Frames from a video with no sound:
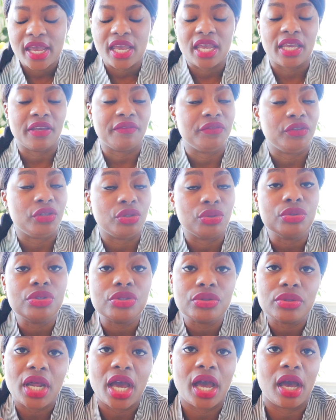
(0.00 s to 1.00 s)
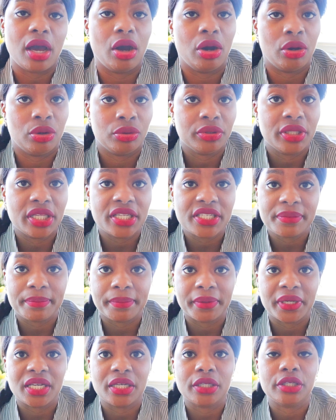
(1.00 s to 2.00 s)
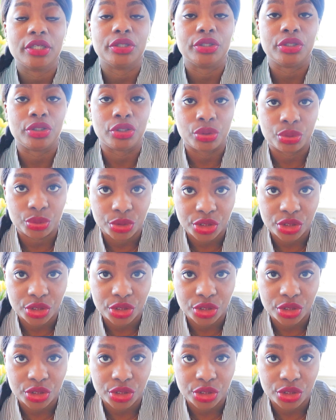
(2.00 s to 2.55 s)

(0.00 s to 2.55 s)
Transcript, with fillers: If you do not own this book, you